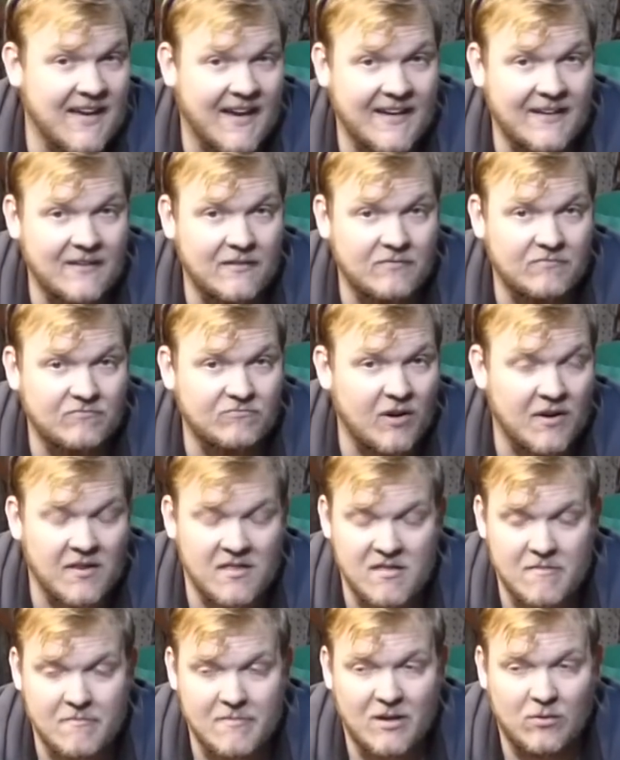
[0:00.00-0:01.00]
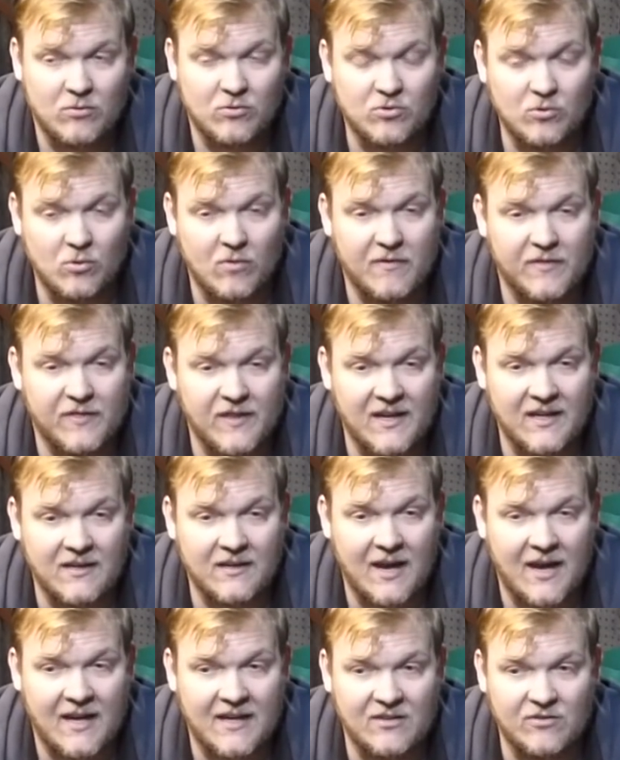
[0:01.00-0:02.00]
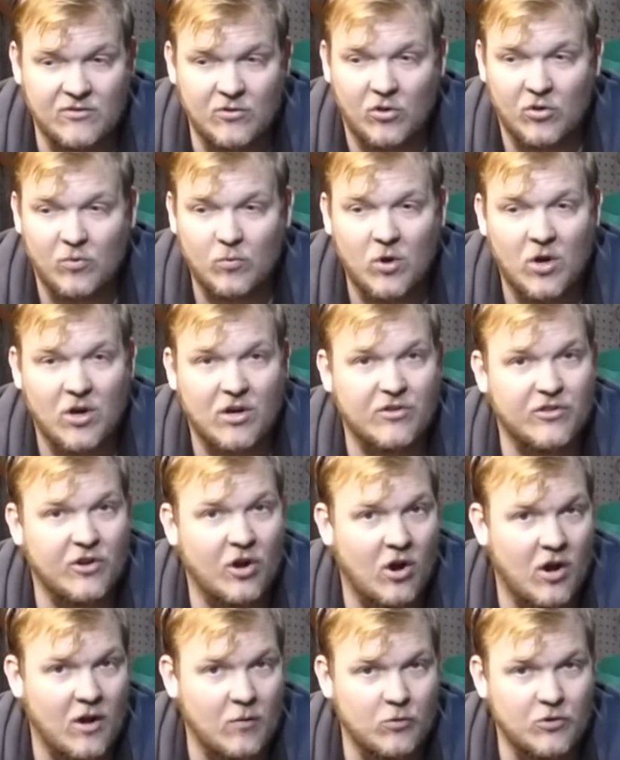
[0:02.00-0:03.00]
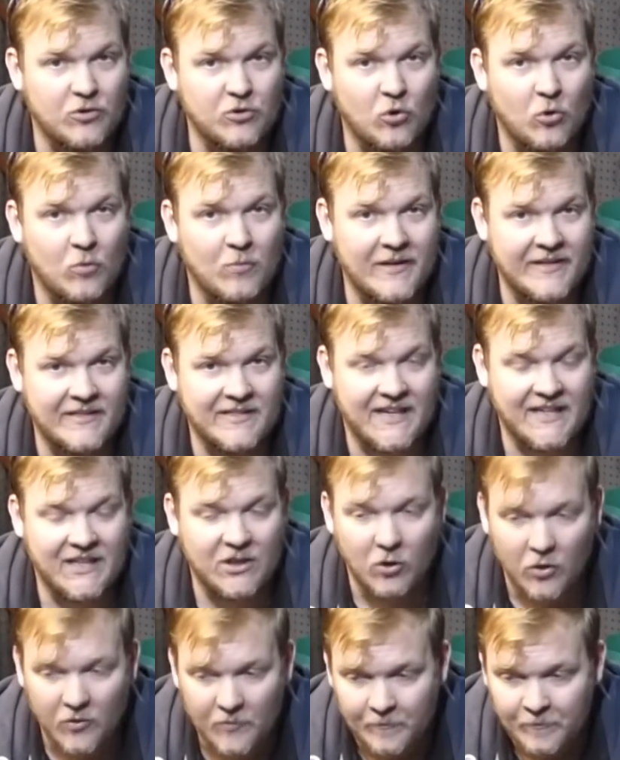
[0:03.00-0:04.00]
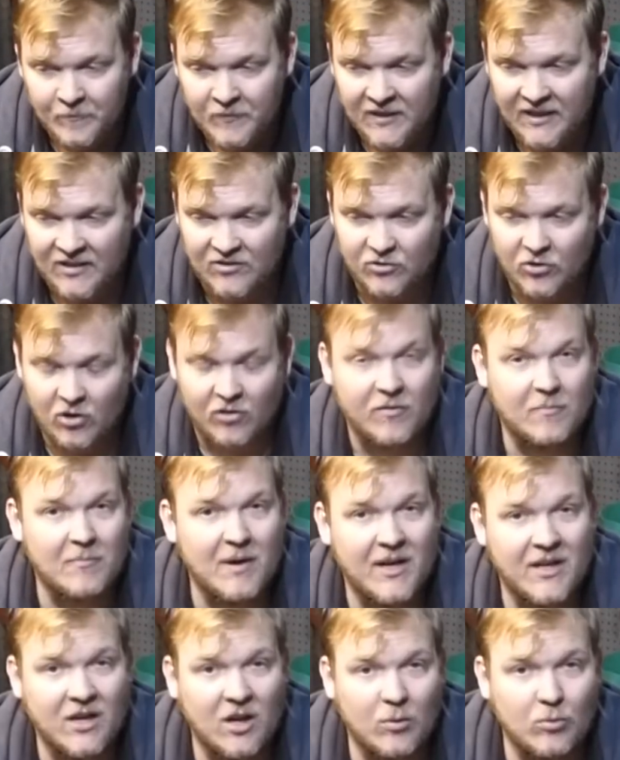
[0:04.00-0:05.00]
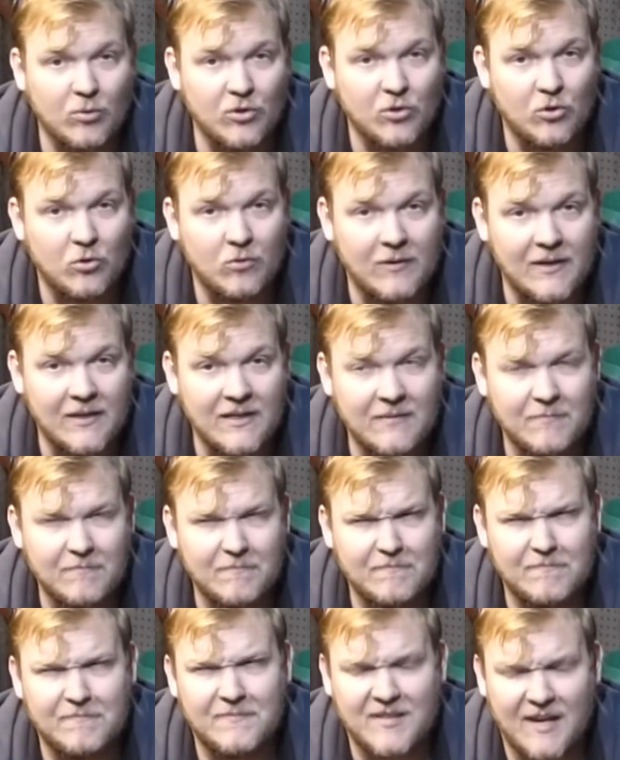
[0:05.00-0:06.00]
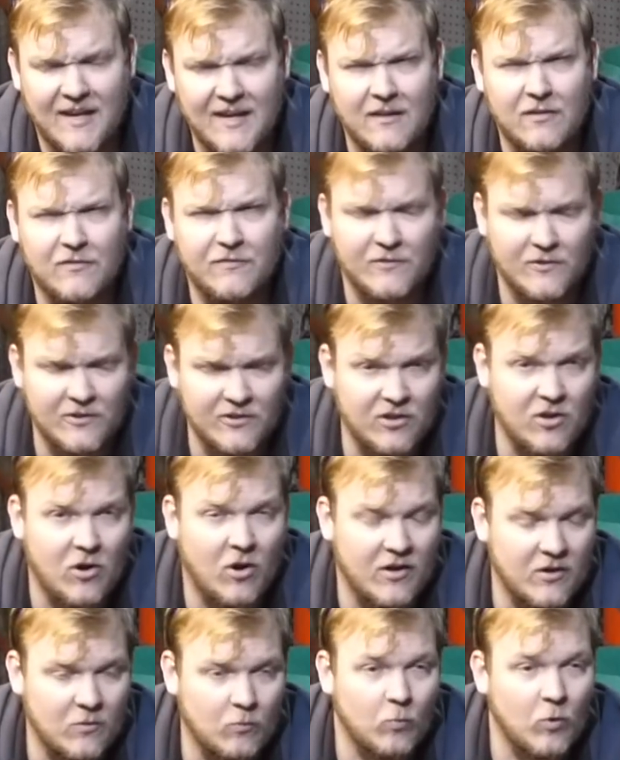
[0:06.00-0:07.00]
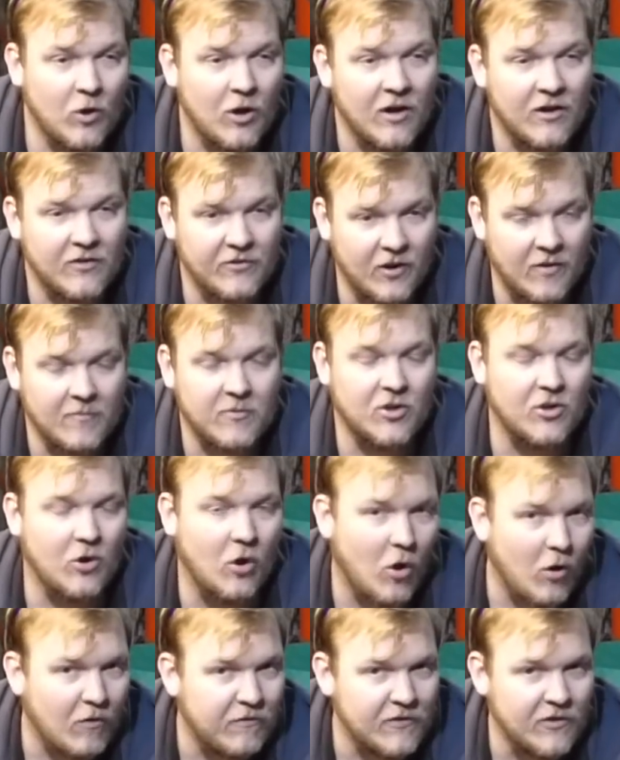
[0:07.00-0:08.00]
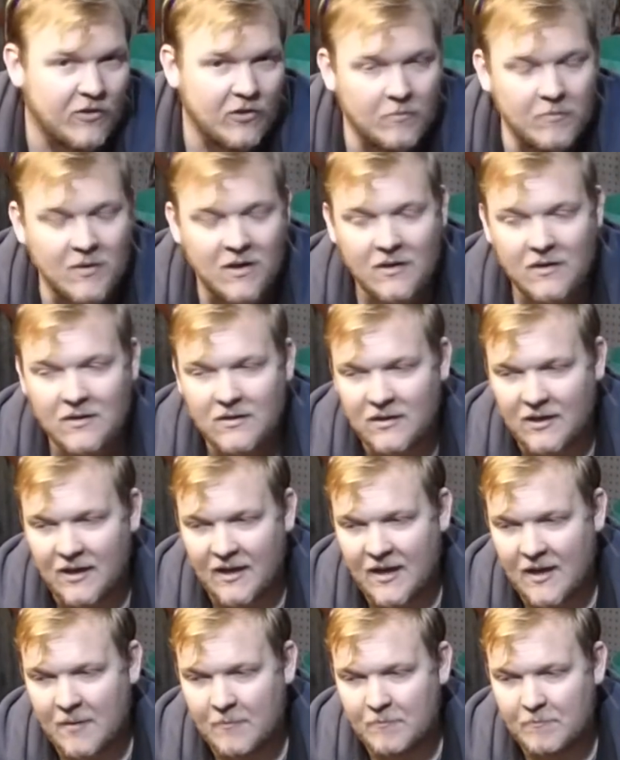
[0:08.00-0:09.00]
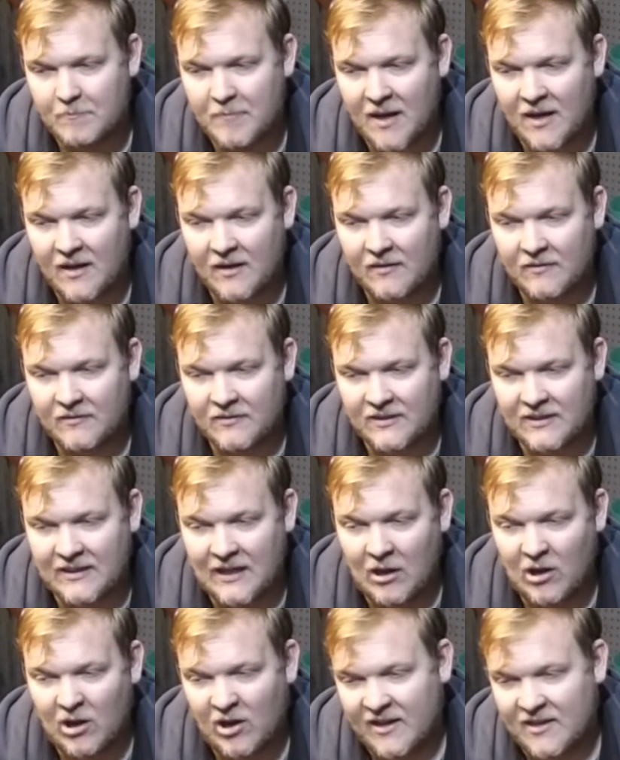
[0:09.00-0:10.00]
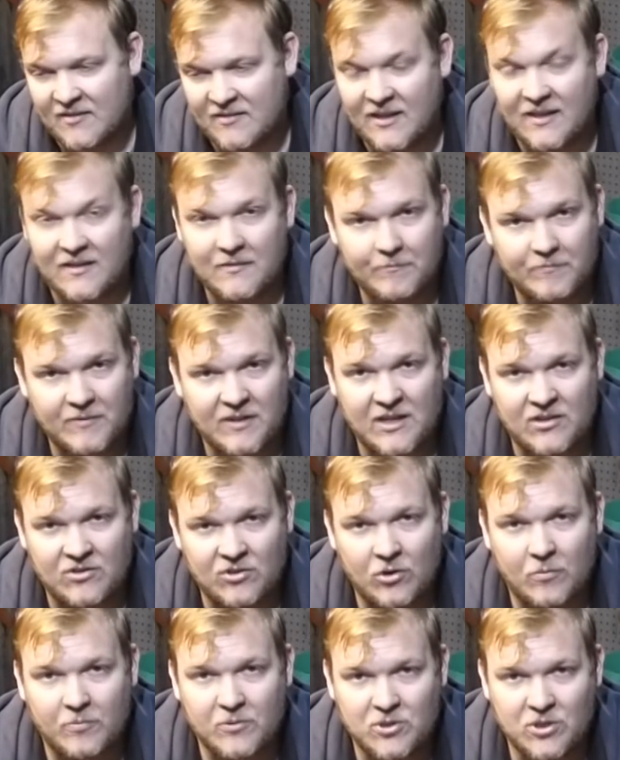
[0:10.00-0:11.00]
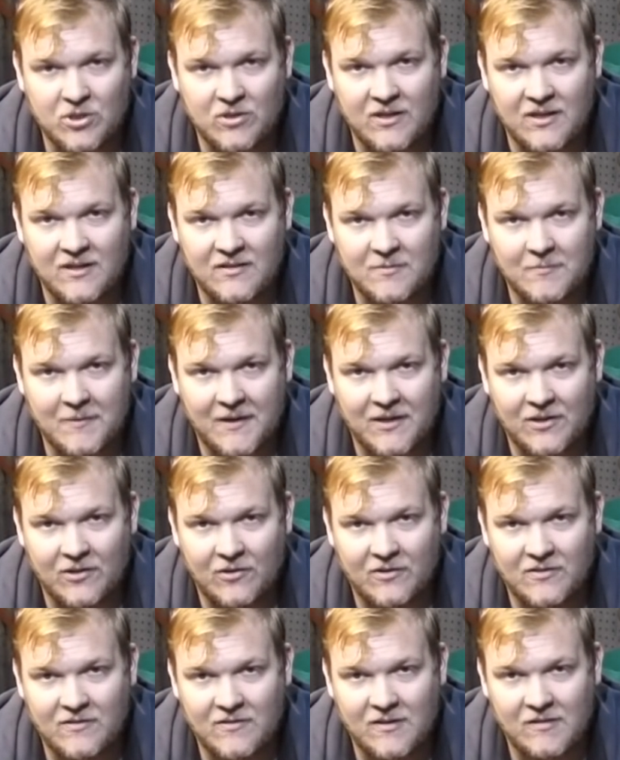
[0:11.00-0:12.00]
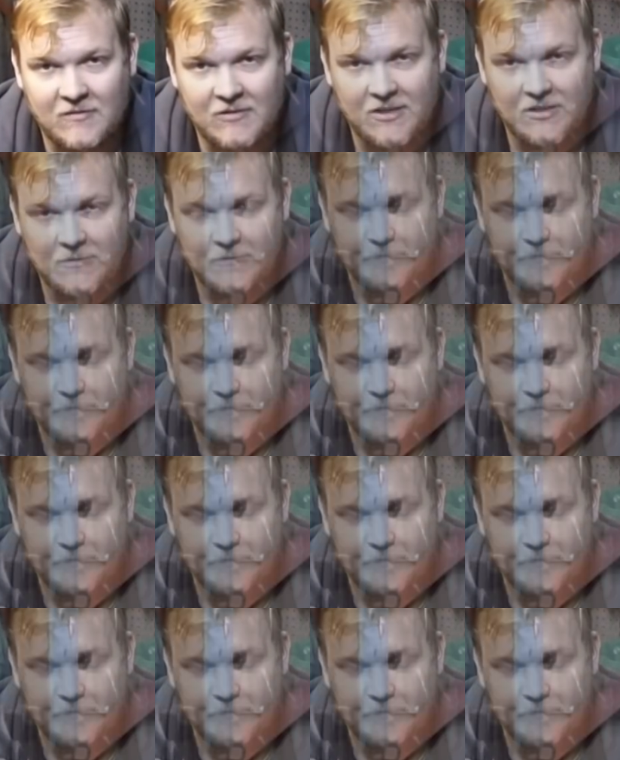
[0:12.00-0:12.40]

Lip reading: gate, run of the mill sort of thing, and it's not the work that I would normally take on. It's not the money I would normally take for the kind of work that I'm going to offer them, but like I said, it's an opportunity to make a nice series.